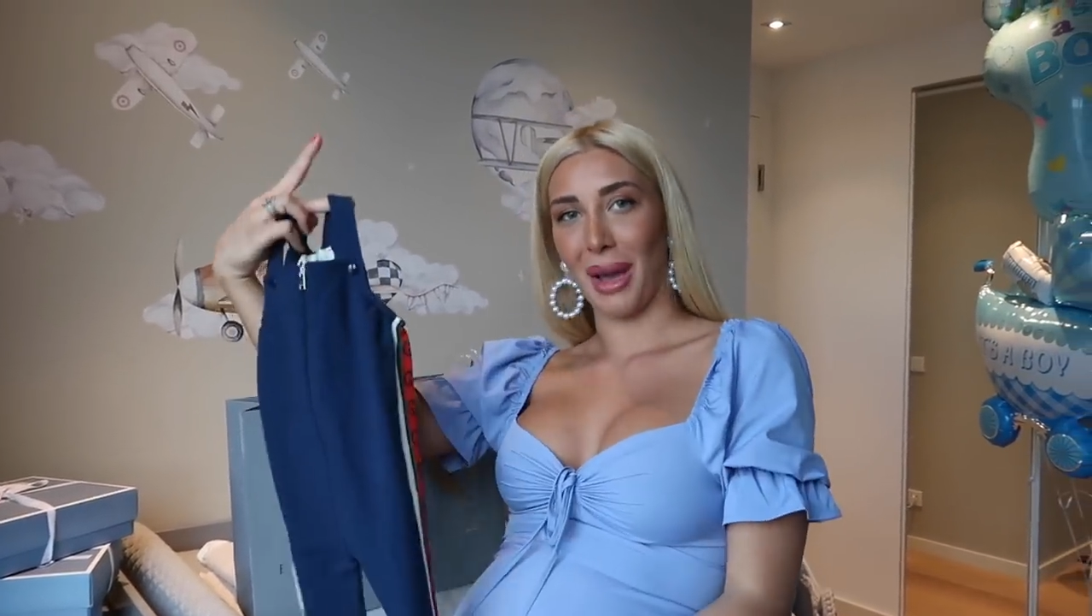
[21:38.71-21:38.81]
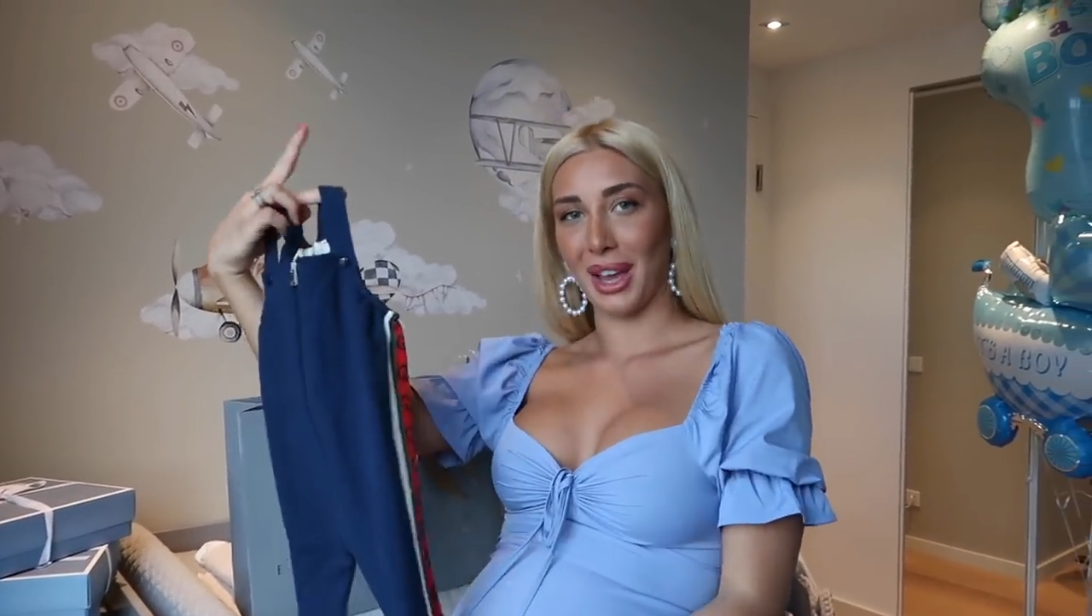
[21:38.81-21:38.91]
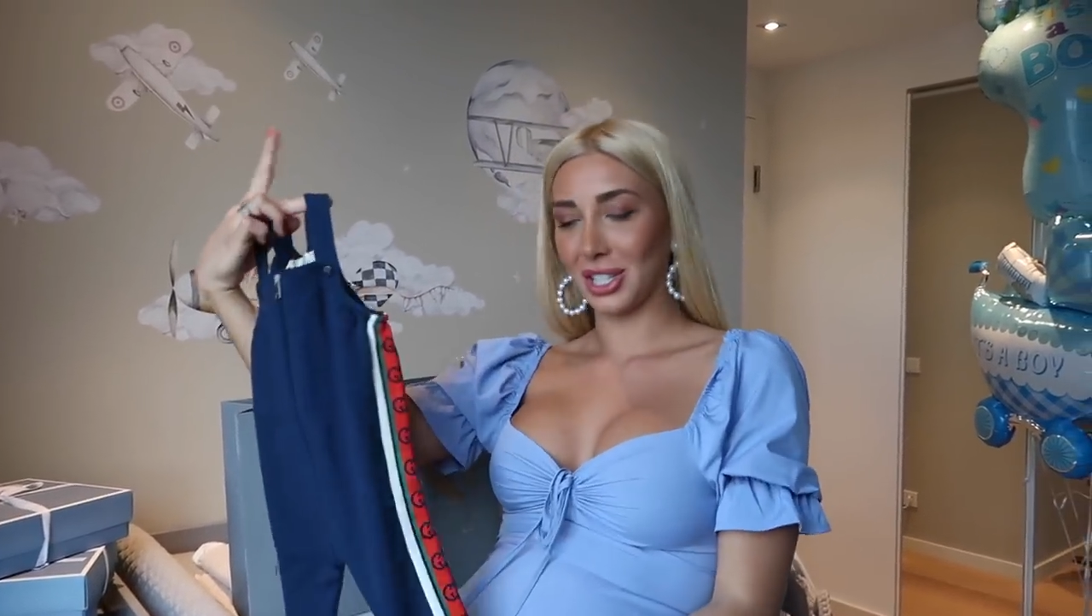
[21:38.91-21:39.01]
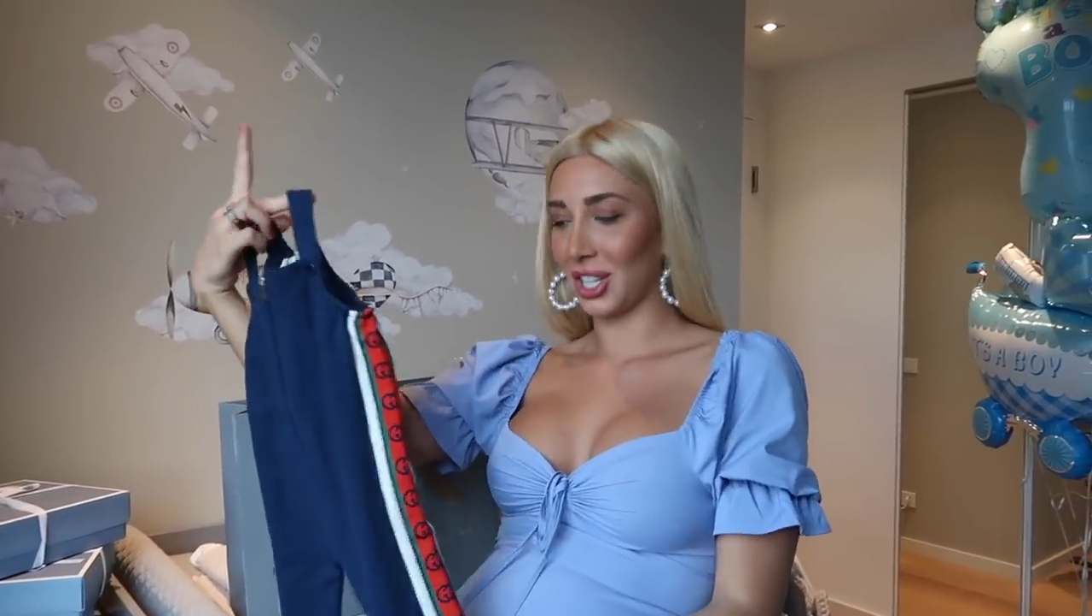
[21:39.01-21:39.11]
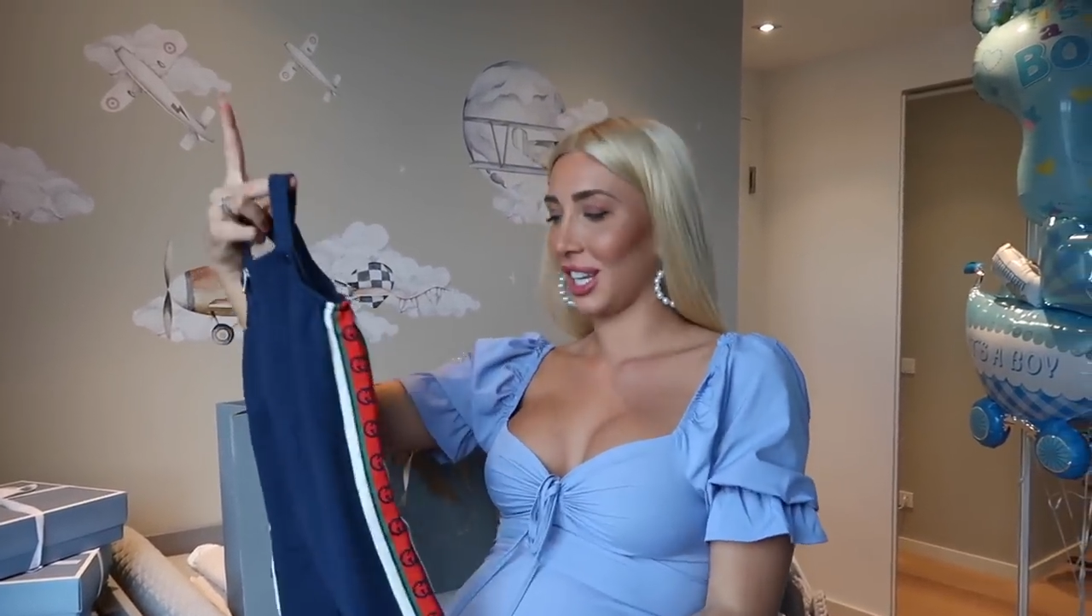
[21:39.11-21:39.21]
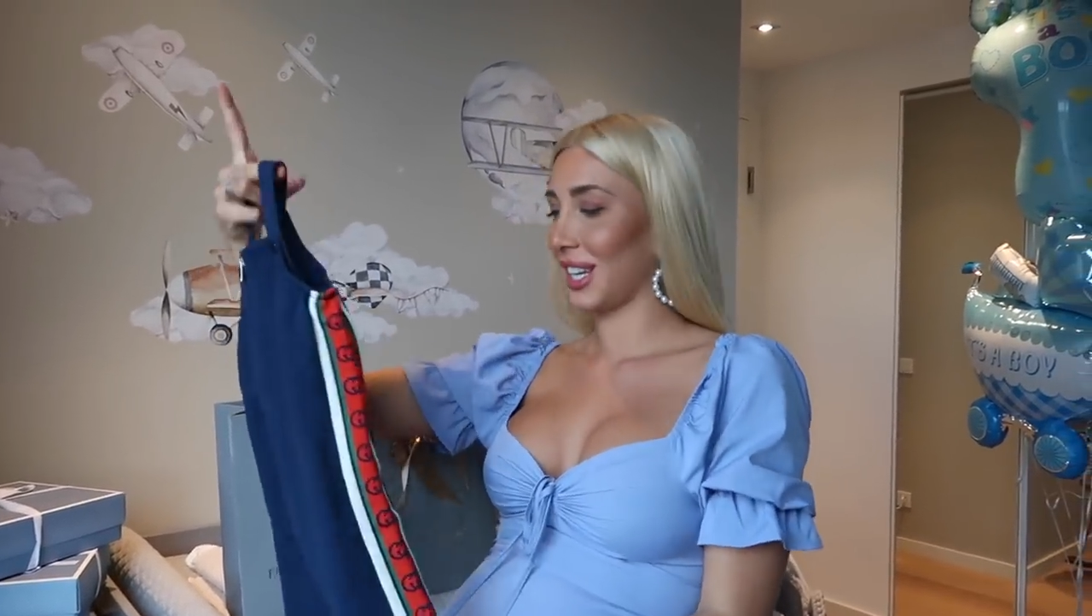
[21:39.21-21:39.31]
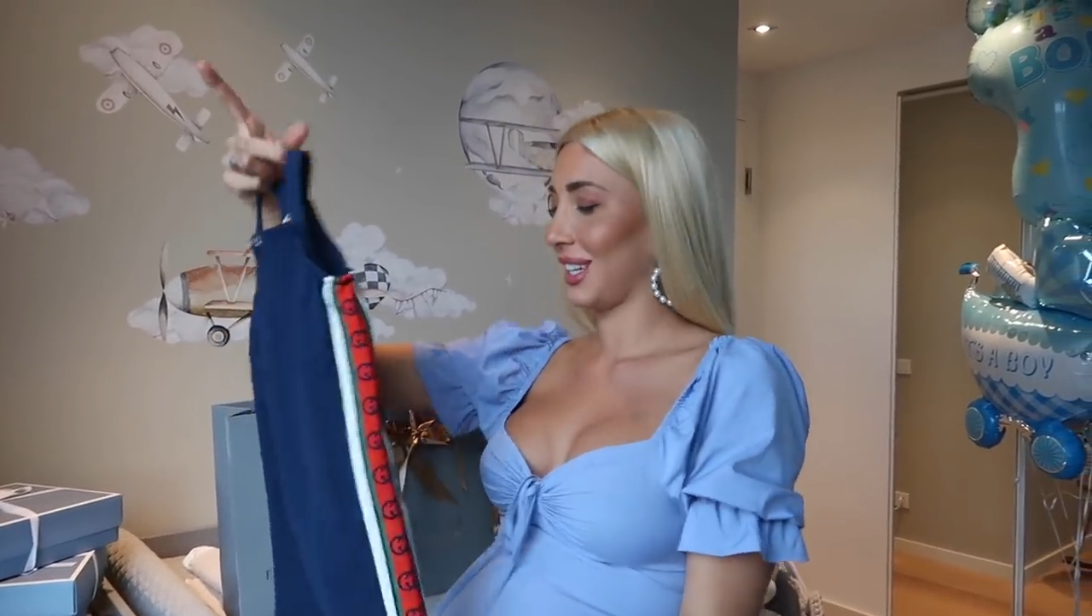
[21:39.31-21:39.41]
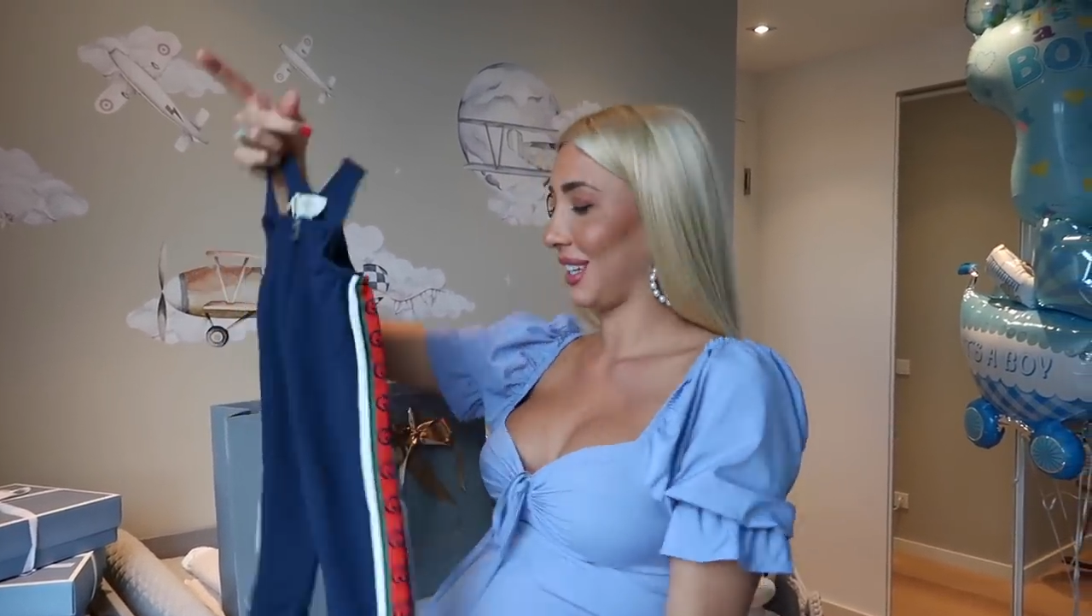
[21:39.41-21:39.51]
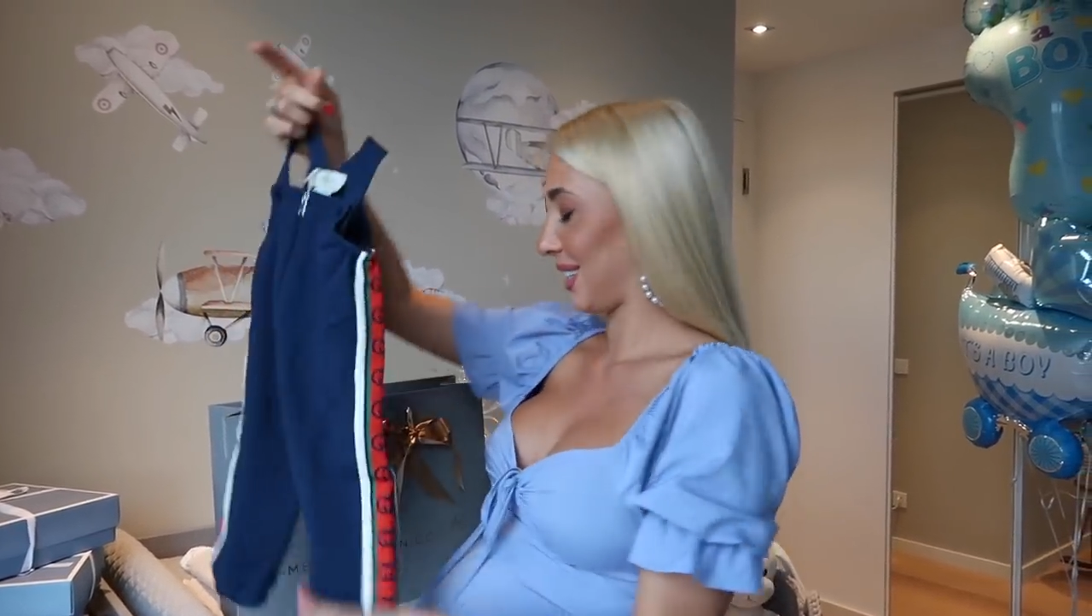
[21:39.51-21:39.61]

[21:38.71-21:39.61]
matchy.